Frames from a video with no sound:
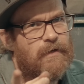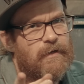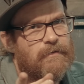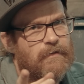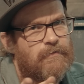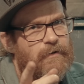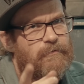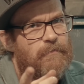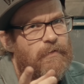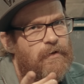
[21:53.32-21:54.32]
as I get that
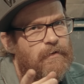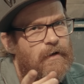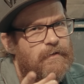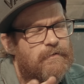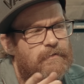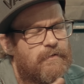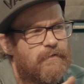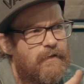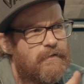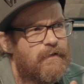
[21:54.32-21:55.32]
nitromethane license,
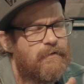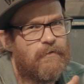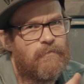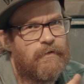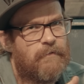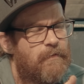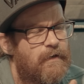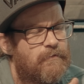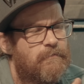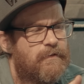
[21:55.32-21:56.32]
they said they would get
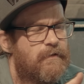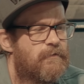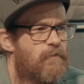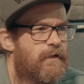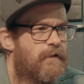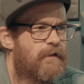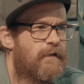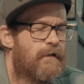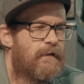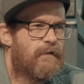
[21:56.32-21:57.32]
back to me this week.
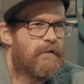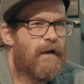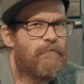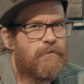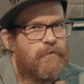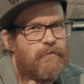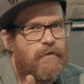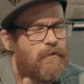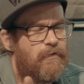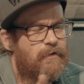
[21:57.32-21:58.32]
Haven't heard
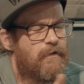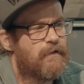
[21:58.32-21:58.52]
anything